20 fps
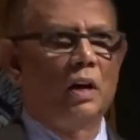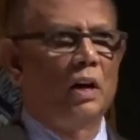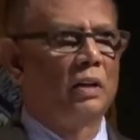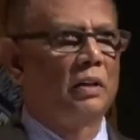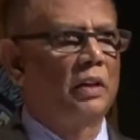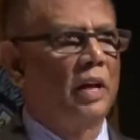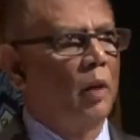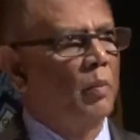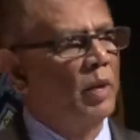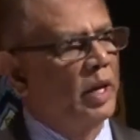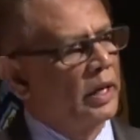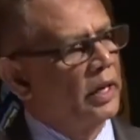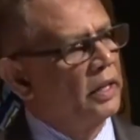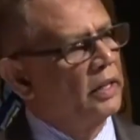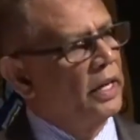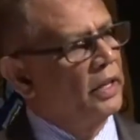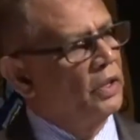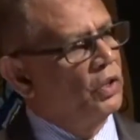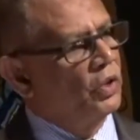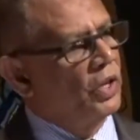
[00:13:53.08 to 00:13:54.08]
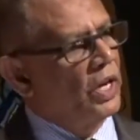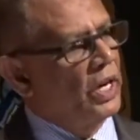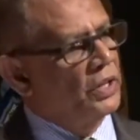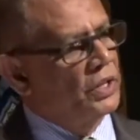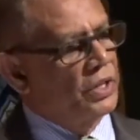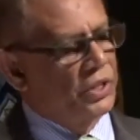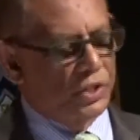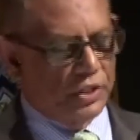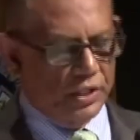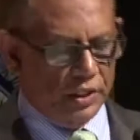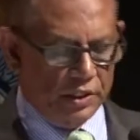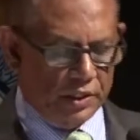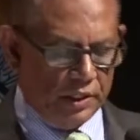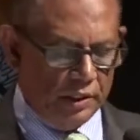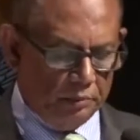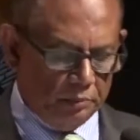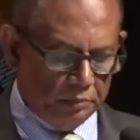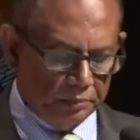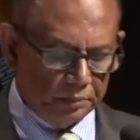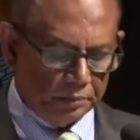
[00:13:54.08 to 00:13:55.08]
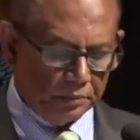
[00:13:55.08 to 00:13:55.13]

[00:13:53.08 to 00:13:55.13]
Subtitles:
the American education system.